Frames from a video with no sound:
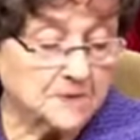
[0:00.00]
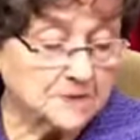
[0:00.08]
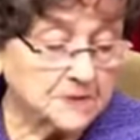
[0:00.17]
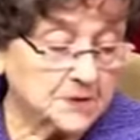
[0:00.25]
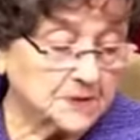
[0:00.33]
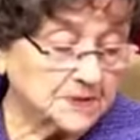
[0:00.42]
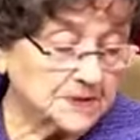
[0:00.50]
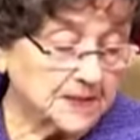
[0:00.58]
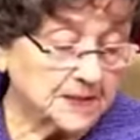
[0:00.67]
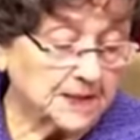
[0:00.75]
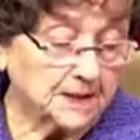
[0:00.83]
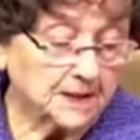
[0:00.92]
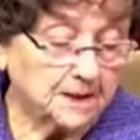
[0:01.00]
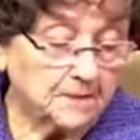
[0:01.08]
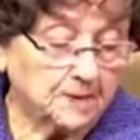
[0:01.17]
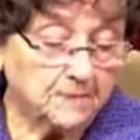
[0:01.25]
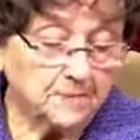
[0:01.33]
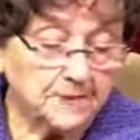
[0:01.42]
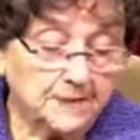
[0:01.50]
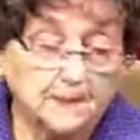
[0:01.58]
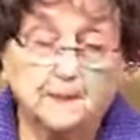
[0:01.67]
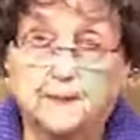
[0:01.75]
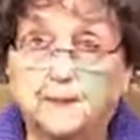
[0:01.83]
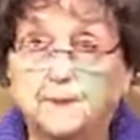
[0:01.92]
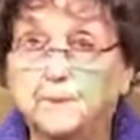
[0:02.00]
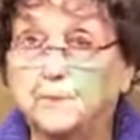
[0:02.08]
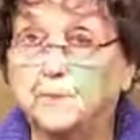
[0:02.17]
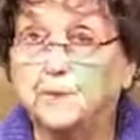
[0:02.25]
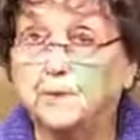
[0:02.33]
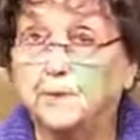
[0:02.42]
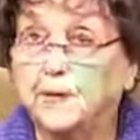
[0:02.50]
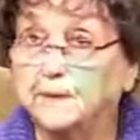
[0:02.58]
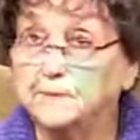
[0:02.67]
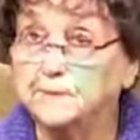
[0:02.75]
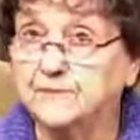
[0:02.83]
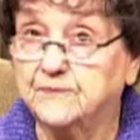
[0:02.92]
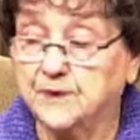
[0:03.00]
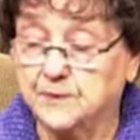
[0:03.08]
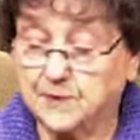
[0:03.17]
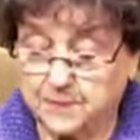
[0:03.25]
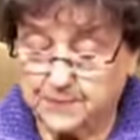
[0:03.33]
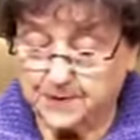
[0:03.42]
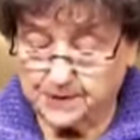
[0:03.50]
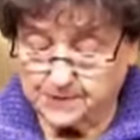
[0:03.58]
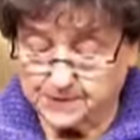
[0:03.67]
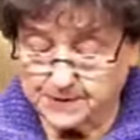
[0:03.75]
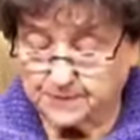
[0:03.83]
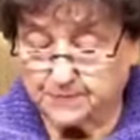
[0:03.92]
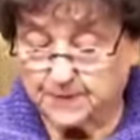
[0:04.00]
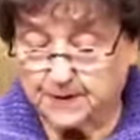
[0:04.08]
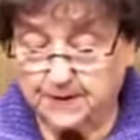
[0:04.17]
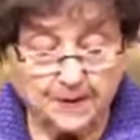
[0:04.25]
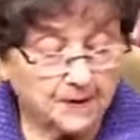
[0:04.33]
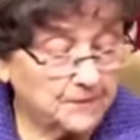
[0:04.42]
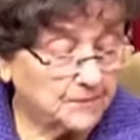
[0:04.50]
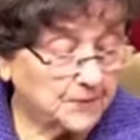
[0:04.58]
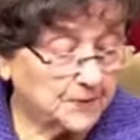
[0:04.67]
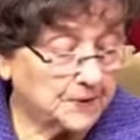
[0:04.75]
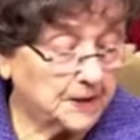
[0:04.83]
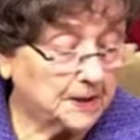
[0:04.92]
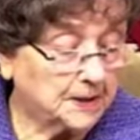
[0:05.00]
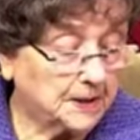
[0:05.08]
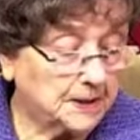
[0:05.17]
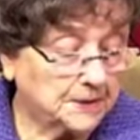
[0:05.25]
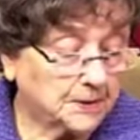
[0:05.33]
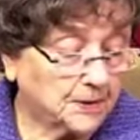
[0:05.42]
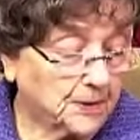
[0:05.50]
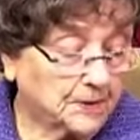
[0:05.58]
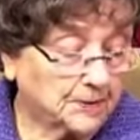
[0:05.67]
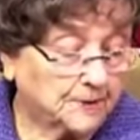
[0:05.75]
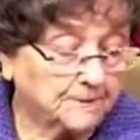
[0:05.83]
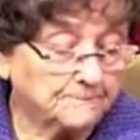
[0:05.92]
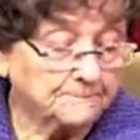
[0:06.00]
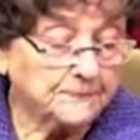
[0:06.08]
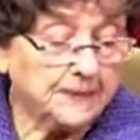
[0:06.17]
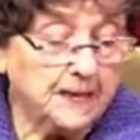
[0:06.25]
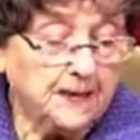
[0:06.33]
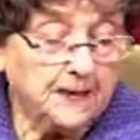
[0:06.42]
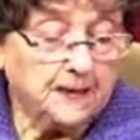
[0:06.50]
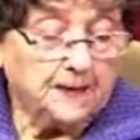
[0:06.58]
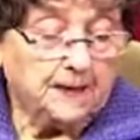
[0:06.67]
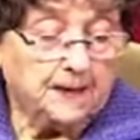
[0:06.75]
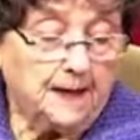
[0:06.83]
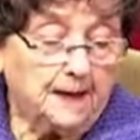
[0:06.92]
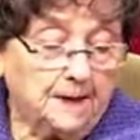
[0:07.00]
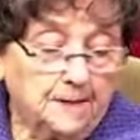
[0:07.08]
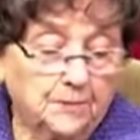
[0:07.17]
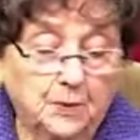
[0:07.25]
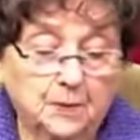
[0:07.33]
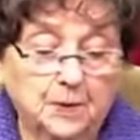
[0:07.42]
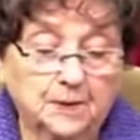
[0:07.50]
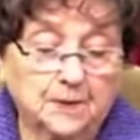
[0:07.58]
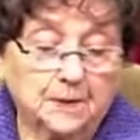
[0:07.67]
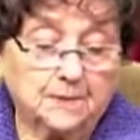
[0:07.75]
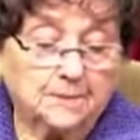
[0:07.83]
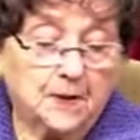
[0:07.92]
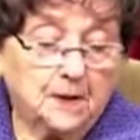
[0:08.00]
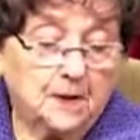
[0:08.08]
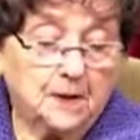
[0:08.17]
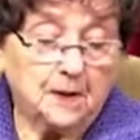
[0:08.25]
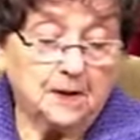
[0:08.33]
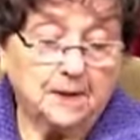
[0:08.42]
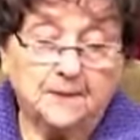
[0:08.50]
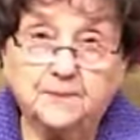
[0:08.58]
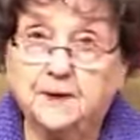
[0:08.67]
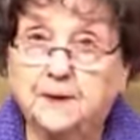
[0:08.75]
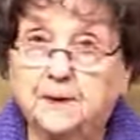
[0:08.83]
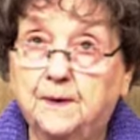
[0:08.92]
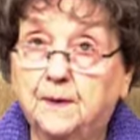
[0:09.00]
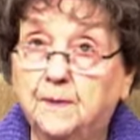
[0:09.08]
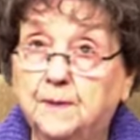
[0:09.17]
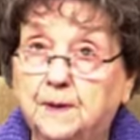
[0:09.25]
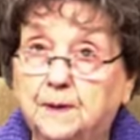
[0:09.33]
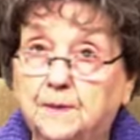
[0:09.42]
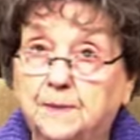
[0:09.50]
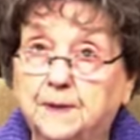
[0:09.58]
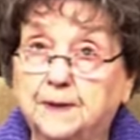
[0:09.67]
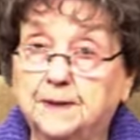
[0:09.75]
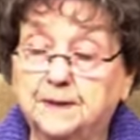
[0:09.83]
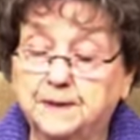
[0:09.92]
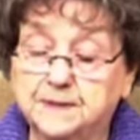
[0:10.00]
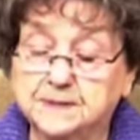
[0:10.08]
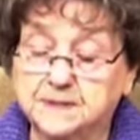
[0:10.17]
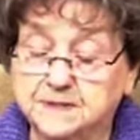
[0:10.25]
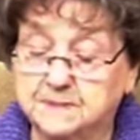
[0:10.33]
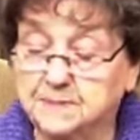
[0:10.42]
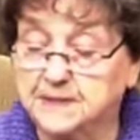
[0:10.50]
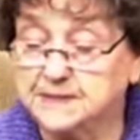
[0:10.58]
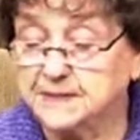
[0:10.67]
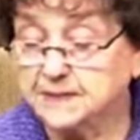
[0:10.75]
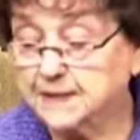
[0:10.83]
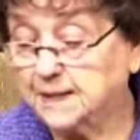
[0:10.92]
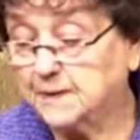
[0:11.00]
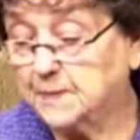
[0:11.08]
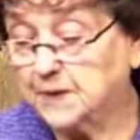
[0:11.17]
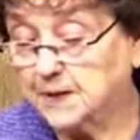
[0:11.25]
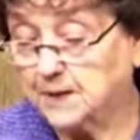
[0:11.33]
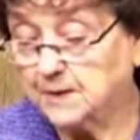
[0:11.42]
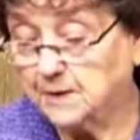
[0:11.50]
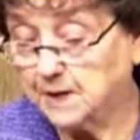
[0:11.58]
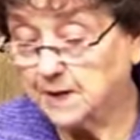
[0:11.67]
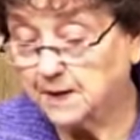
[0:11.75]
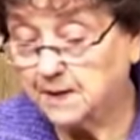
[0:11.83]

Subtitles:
We have some good singing coming up a little later, and we do have some phone operators up there if you need to call. And we welcome all of you. We know that this is a busy time of the year.